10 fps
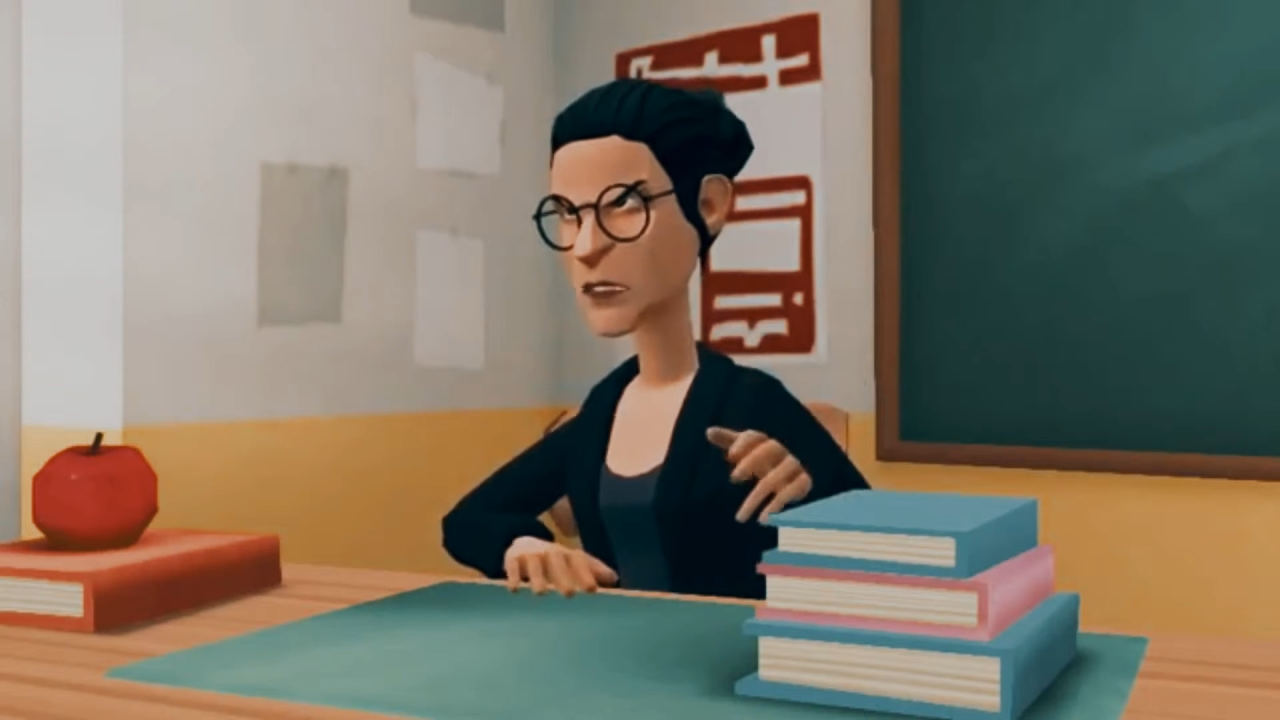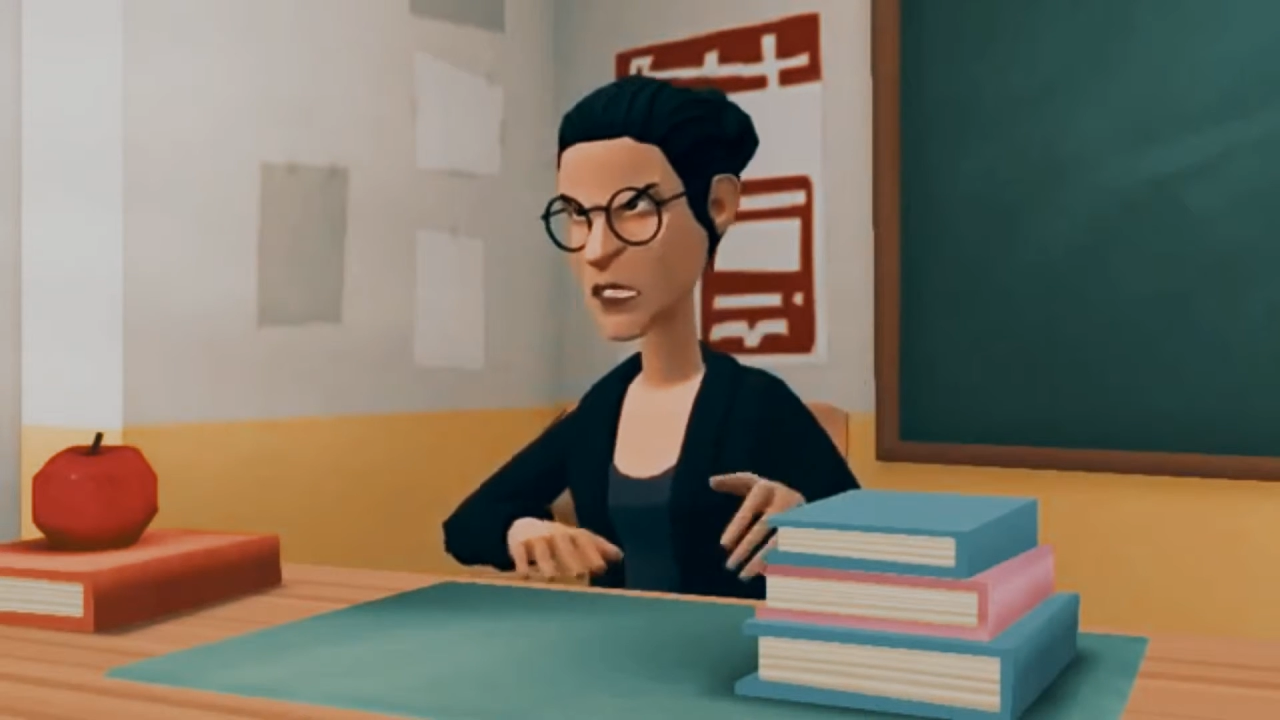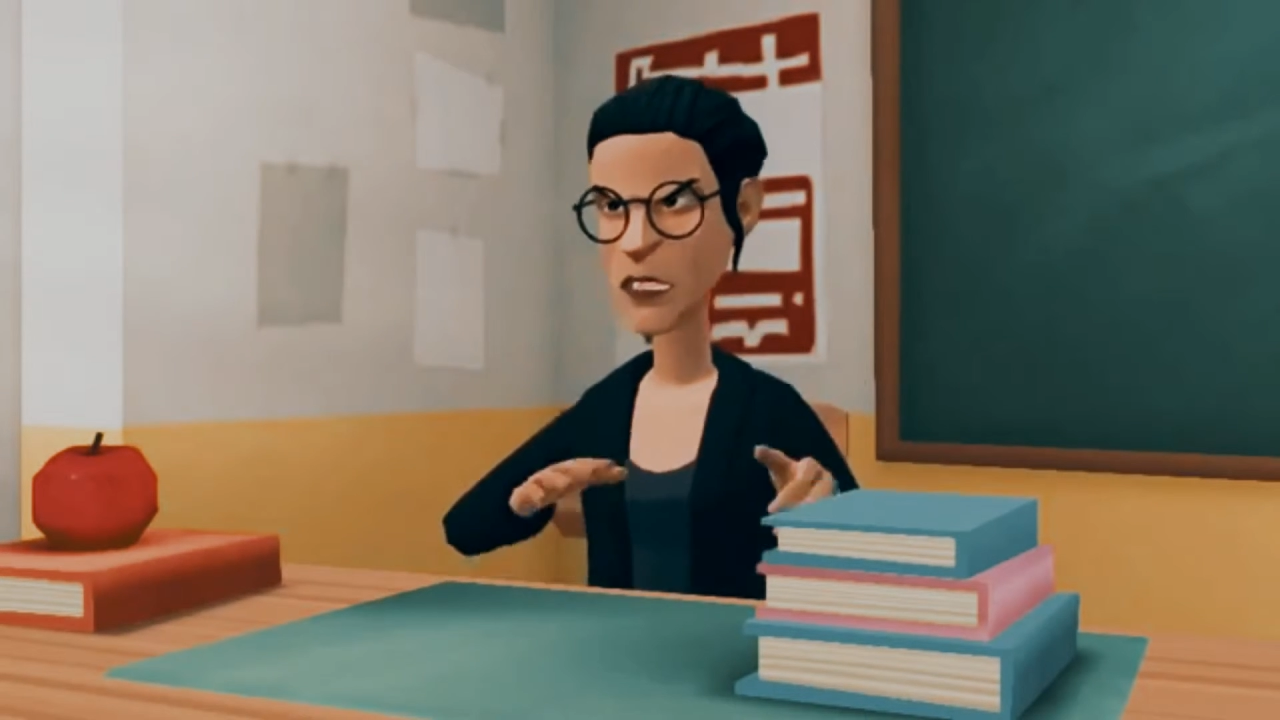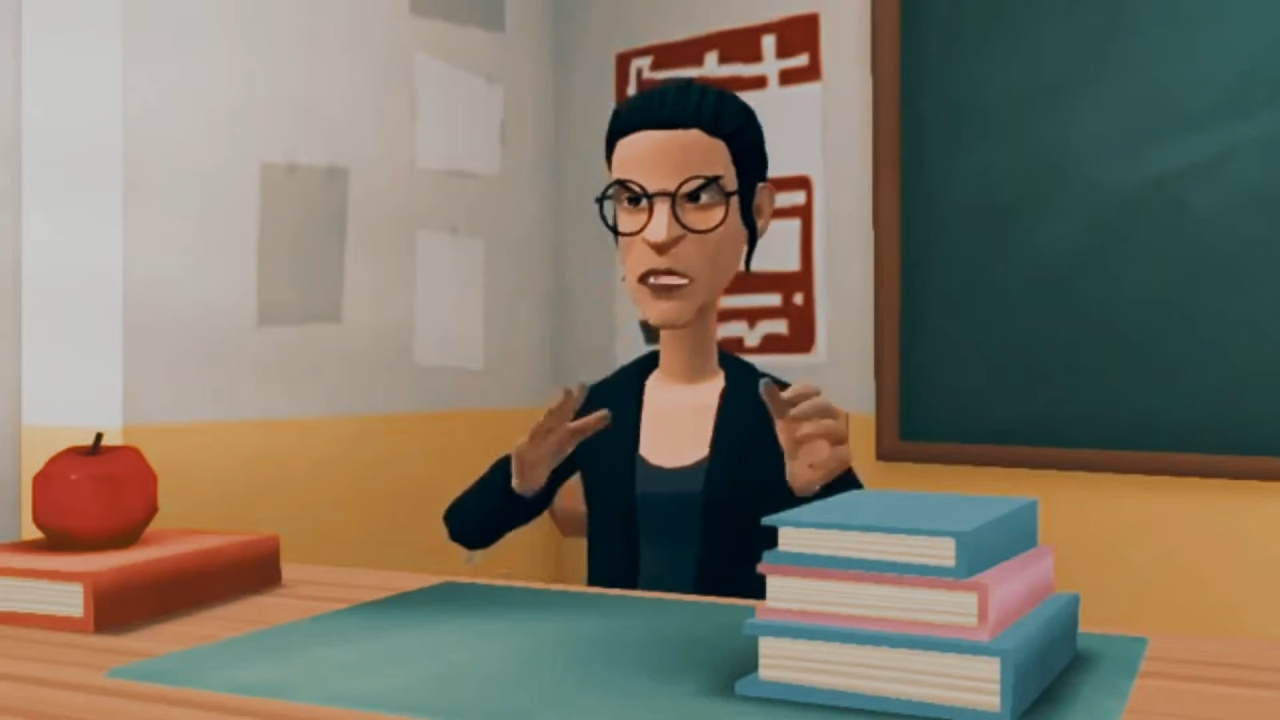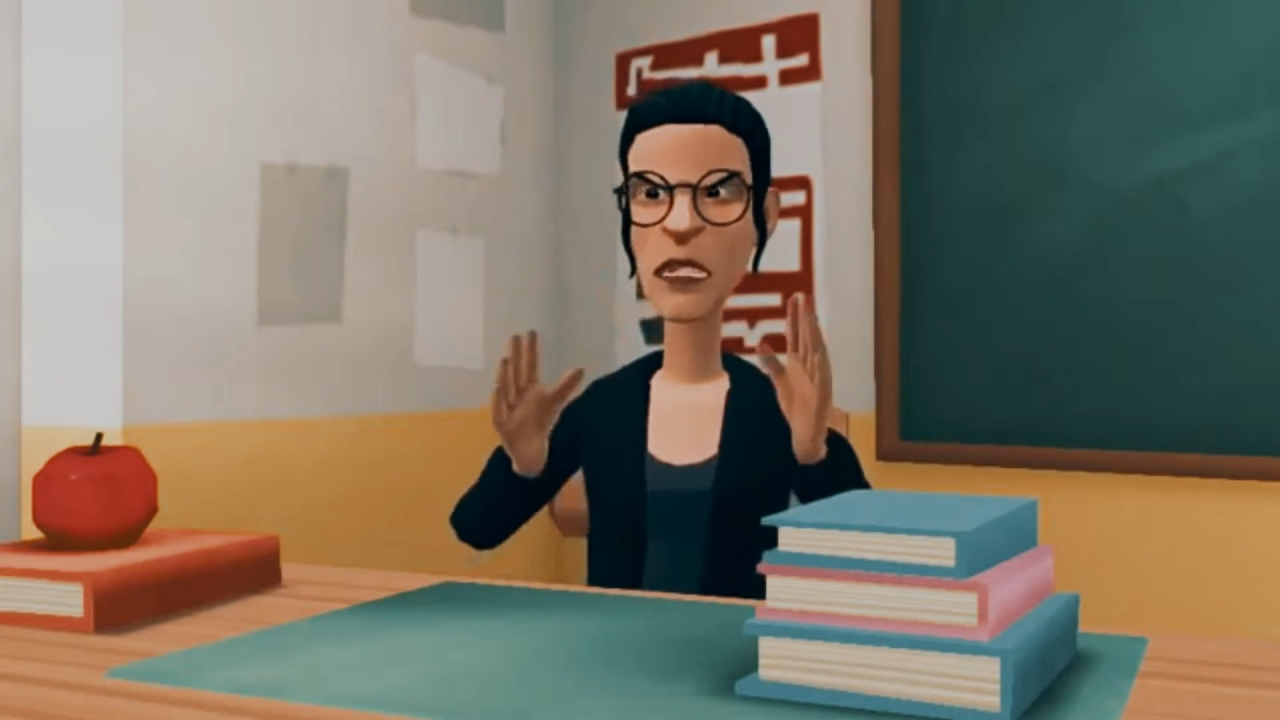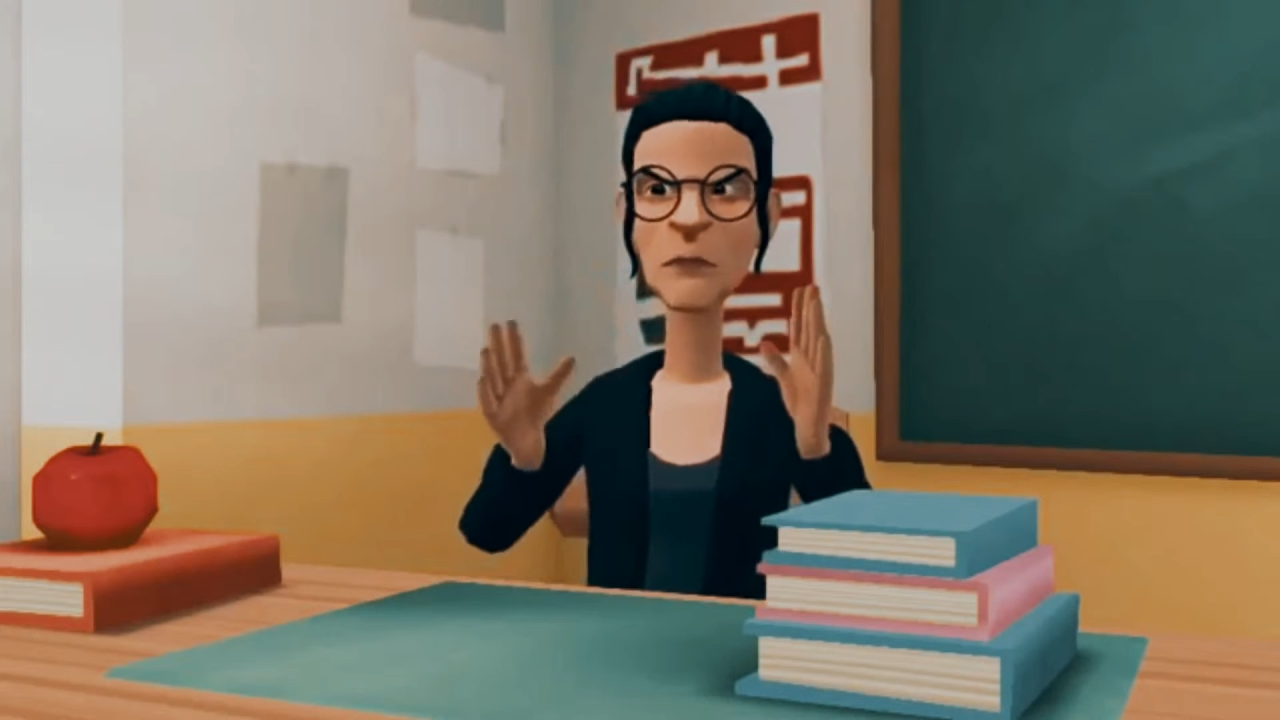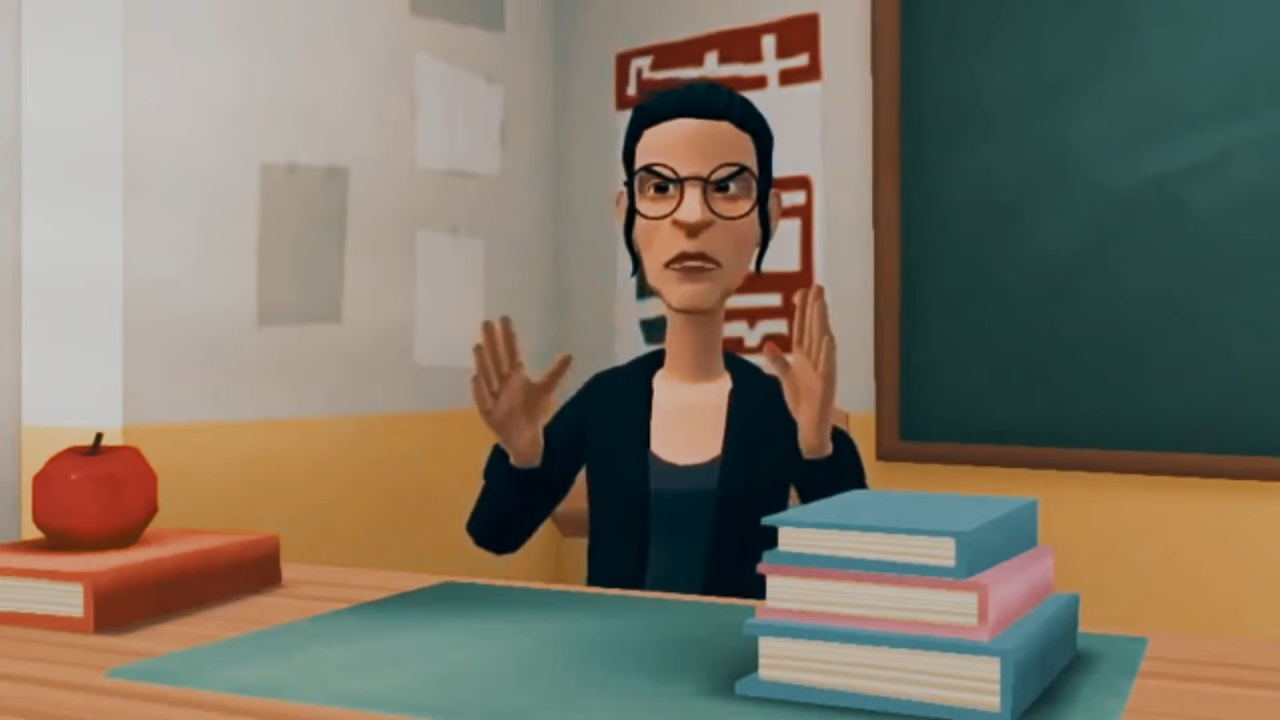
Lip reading: looking at